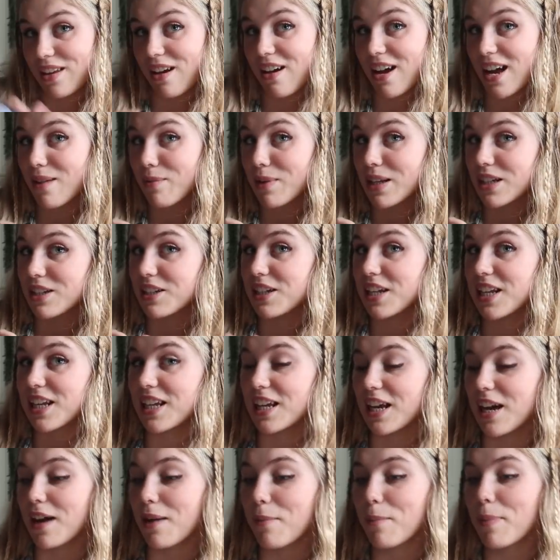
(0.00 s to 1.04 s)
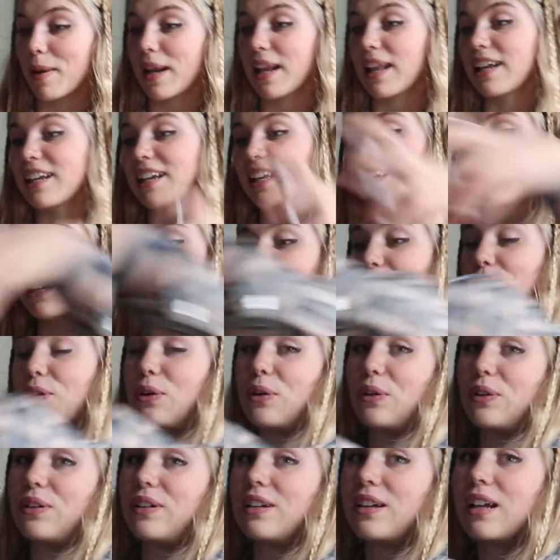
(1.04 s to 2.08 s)
I am actually planning
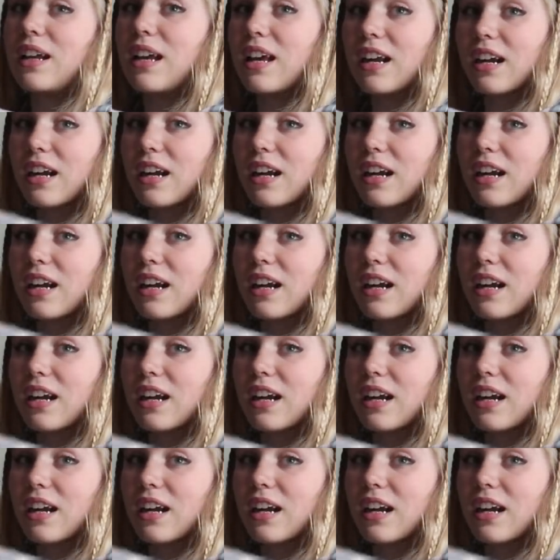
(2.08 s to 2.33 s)
on